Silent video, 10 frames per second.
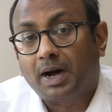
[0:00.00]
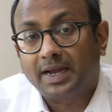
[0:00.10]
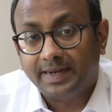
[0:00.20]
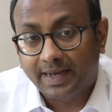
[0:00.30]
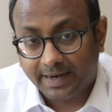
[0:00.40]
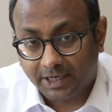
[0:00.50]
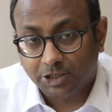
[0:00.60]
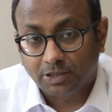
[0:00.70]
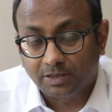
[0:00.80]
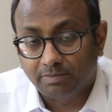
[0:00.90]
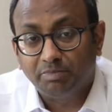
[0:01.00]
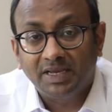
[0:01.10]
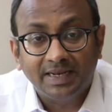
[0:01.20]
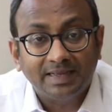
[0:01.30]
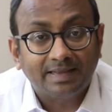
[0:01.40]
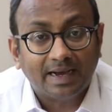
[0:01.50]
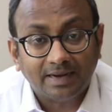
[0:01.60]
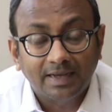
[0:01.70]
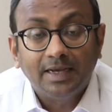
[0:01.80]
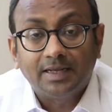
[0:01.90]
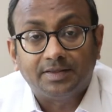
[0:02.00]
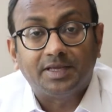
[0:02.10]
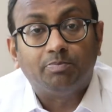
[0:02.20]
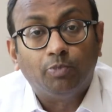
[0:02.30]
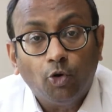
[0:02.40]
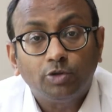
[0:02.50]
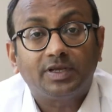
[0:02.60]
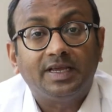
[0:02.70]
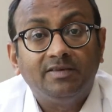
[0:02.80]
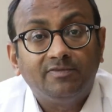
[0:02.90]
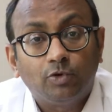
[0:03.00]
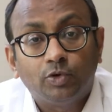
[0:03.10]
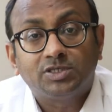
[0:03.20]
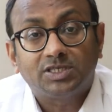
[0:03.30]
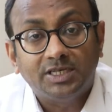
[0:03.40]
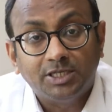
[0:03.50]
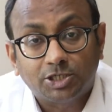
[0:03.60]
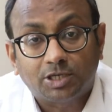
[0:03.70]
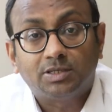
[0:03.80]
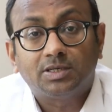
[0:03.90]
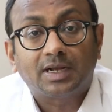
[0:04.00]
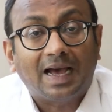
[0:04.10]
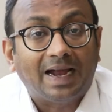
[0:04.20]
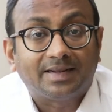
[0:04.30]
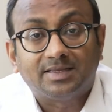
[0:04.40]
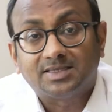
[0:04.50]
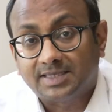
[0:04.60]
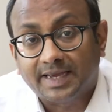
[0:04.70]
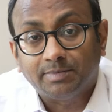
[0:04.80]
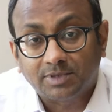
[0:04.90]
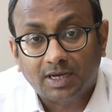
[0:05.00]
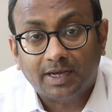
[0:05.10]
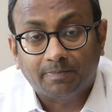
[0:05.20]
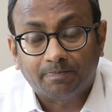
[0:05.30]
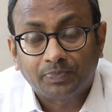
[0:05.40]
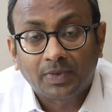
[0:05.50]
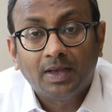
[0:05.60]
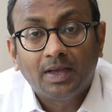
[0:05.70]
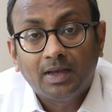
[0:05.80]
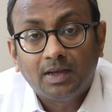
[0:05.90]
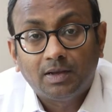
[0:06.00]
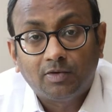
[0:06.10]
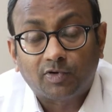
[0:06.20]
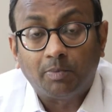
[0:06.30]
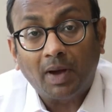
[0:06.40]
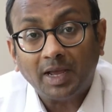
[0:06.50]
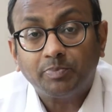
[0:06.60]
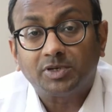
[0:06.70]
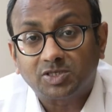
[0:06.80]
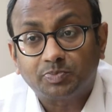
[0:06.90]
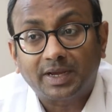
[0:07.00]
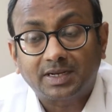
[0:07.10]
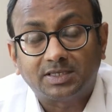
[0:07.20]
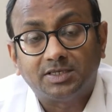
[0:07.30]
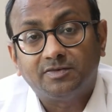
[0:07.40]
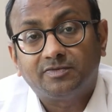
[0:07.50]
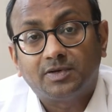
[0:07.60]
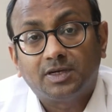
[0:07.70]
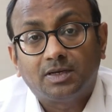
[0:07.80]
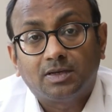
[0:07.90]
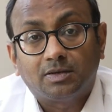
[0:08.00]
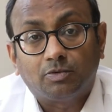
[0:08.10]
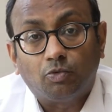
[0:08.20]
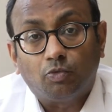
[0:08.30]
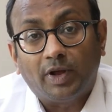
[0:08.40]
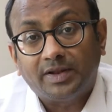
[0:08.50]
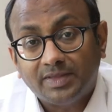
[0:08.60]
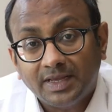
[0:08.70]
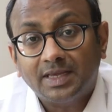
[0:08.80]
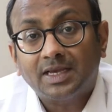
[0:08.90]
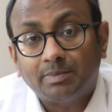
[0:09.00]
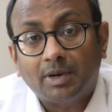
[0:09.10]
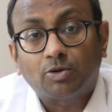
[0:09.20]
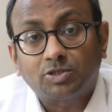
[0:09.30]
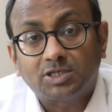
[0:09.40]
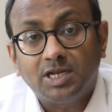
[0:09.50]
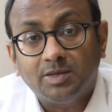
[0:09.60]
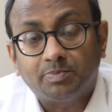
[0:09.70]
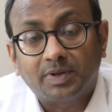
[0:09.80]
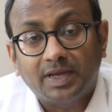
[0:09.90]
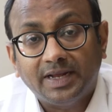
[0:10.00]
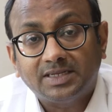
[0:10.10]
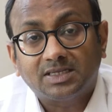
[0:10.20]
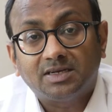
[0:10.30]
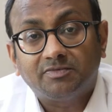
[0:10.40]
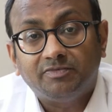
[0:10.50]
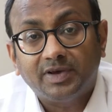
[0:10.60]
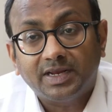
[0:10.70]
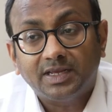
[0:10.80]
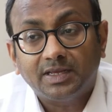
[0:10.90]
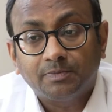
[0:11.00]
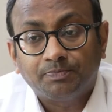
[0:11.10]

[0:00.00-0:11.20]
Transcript: bi-directional, meaning that they both influence each other at the same time. From my perspective, when thinking about sleep, it's a very